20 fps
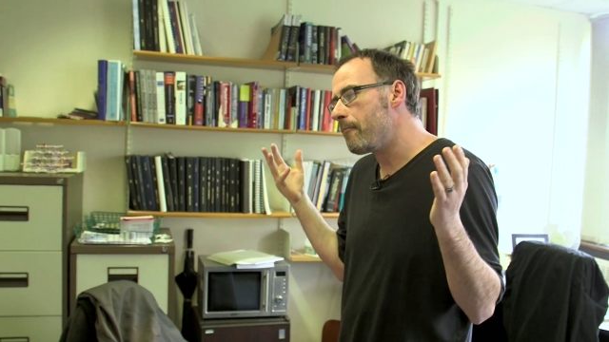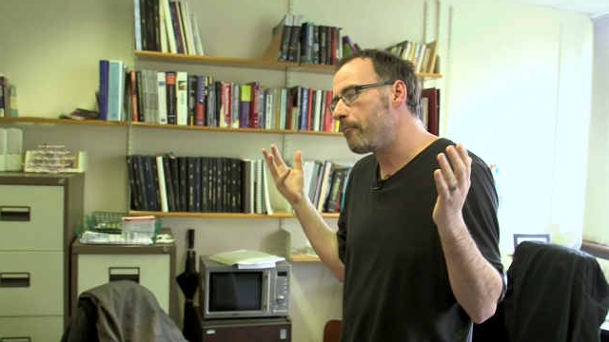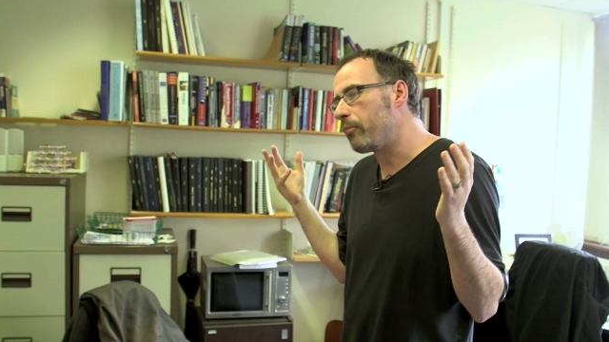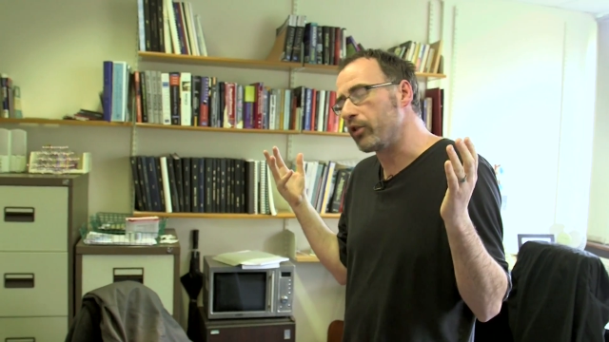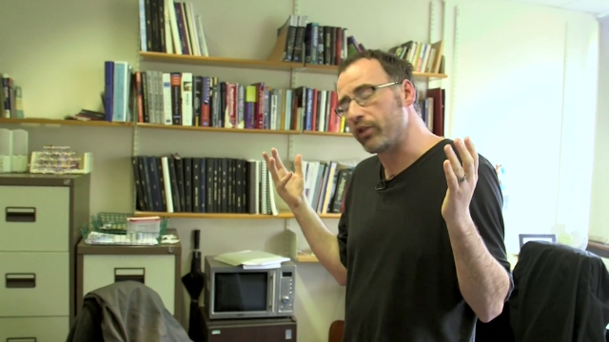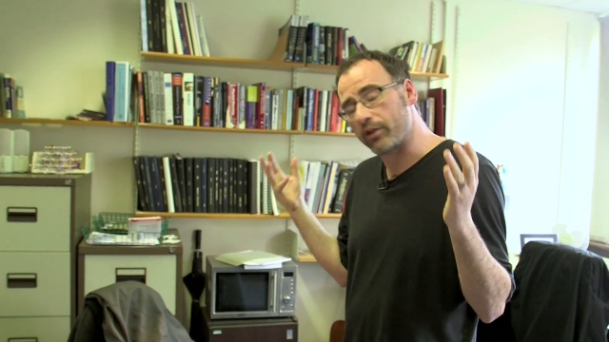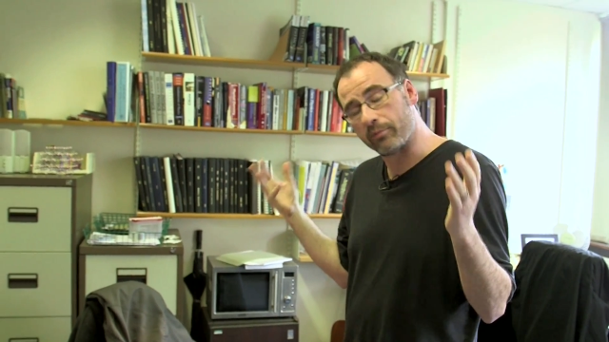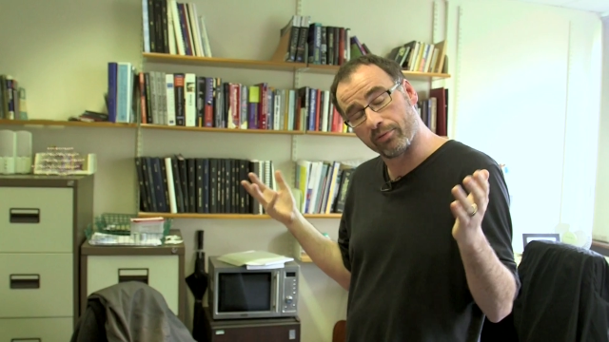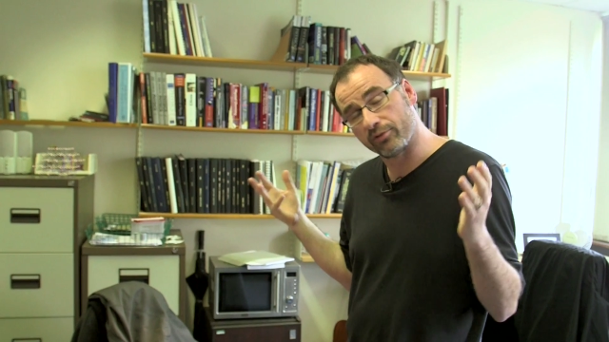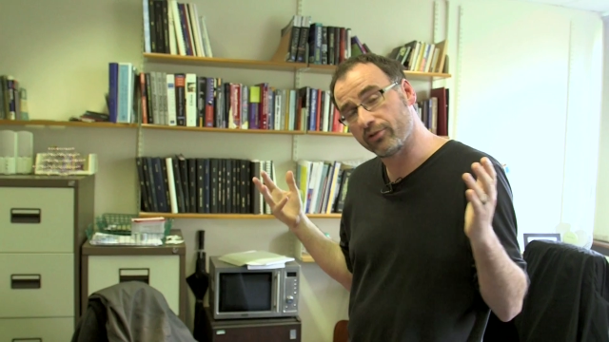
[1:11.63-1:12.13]

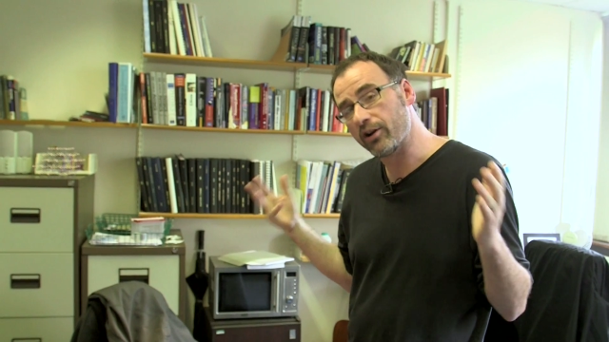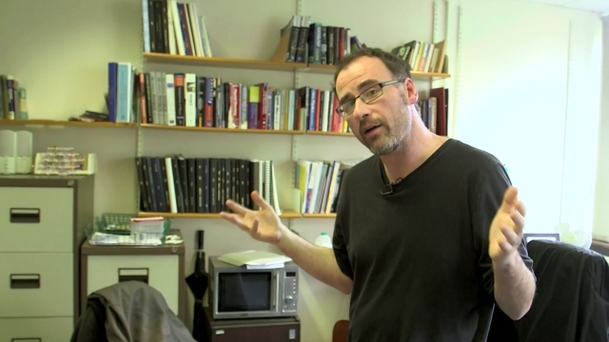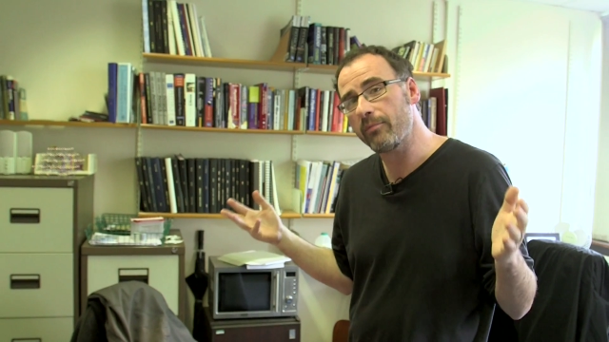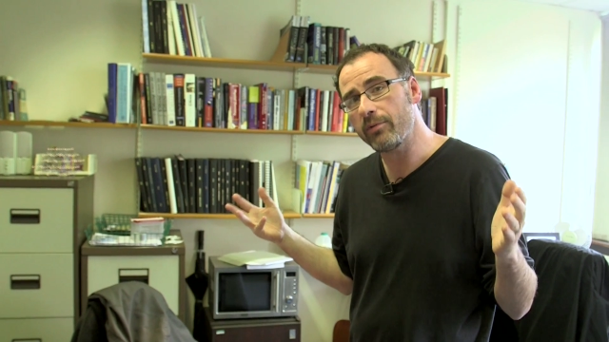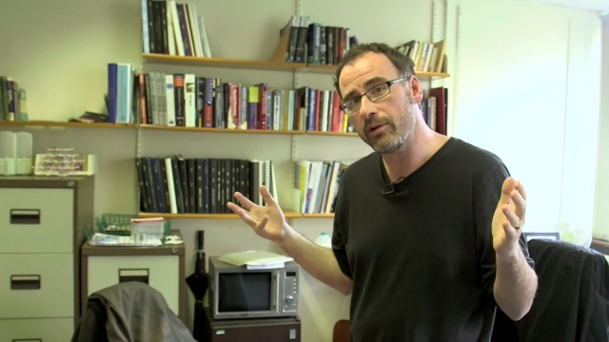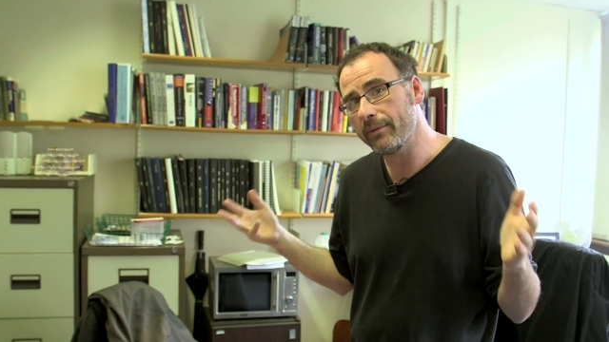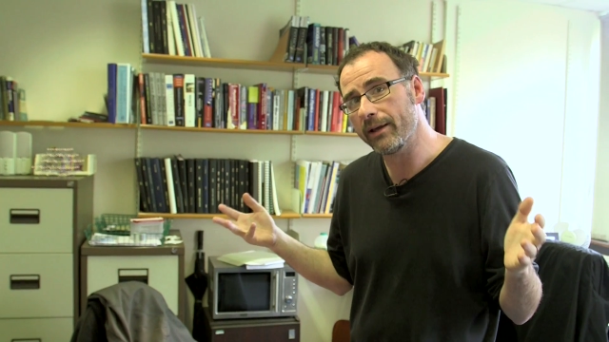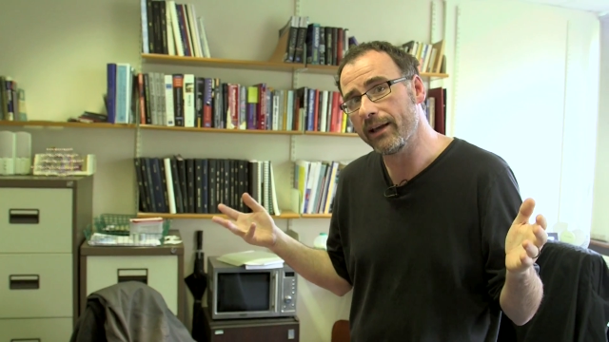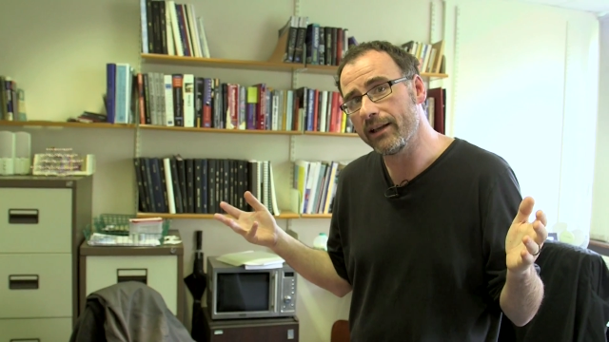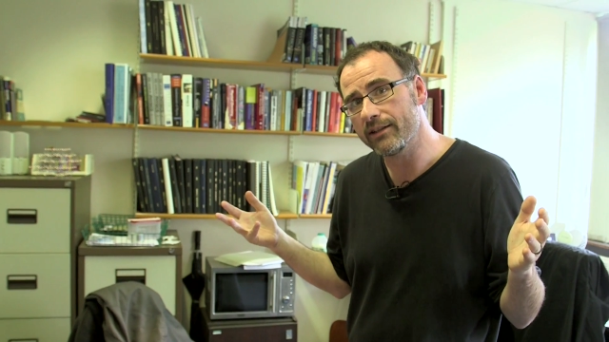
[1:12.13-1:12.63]
But the
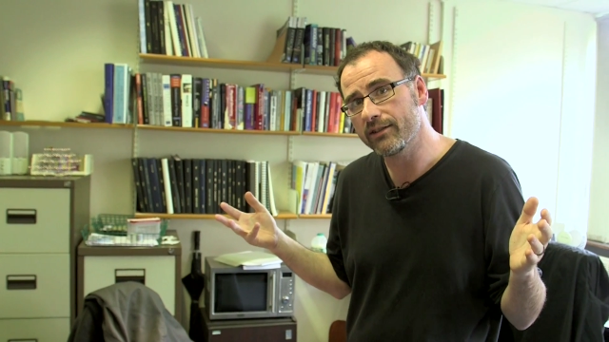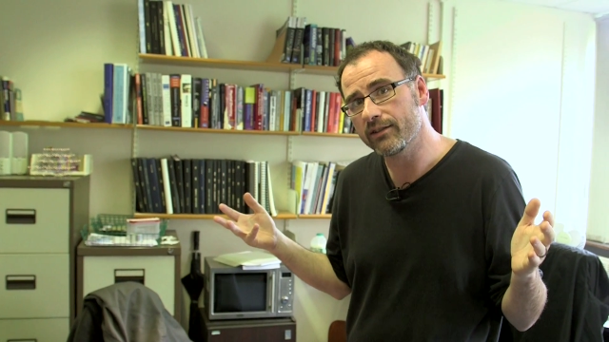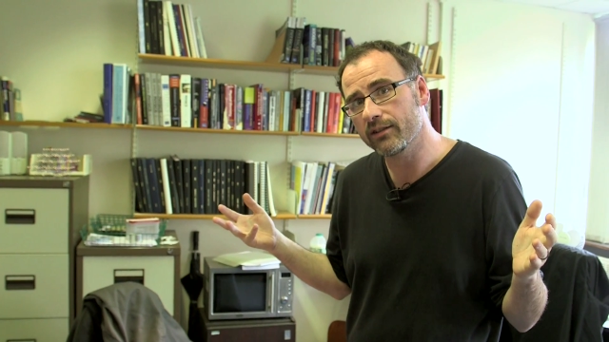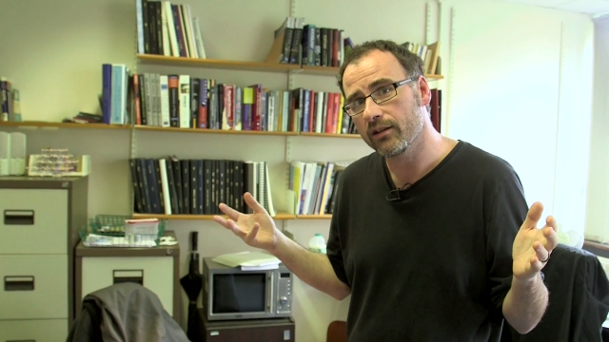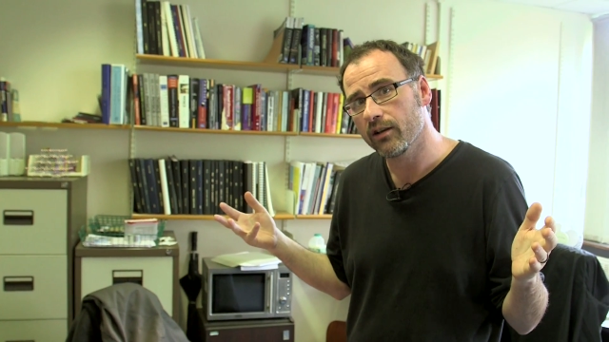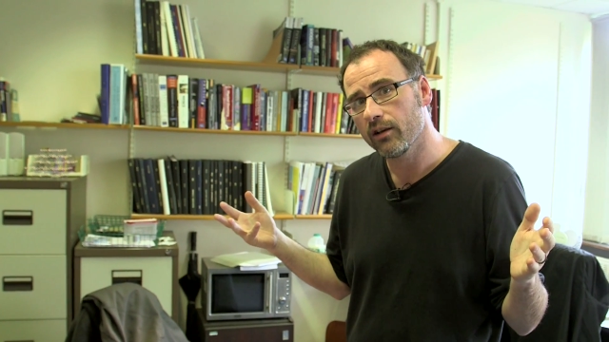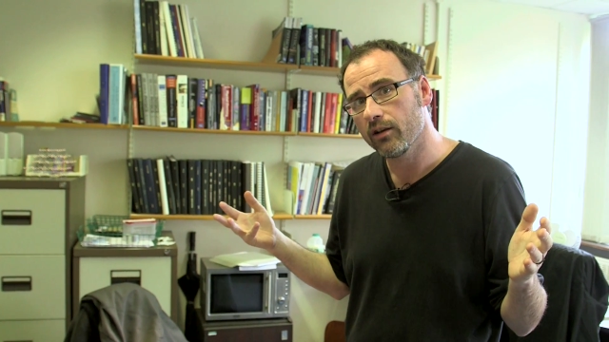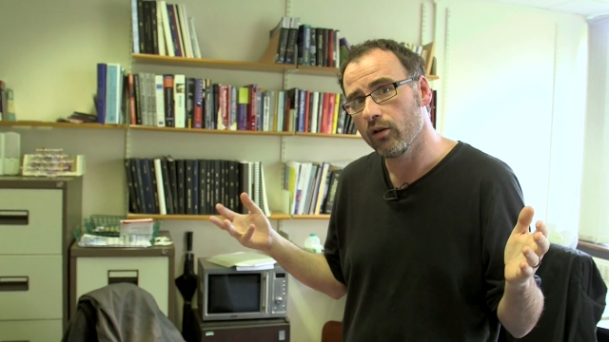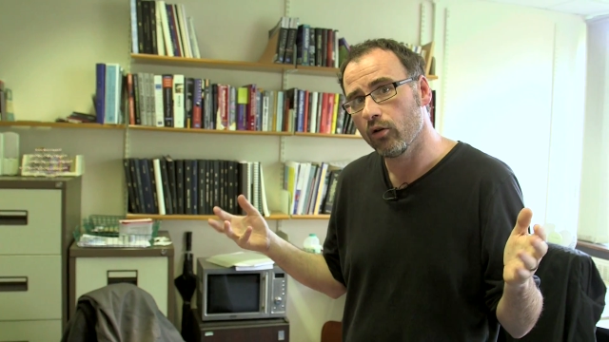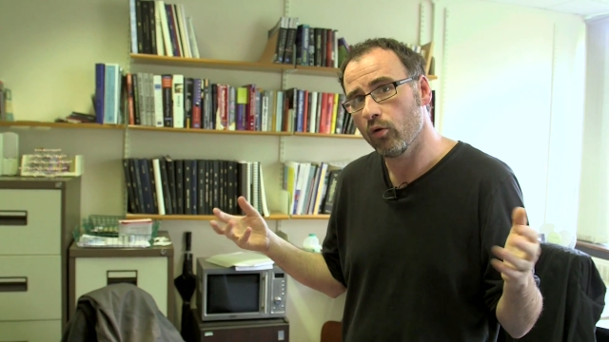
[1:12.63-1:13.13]
problem is,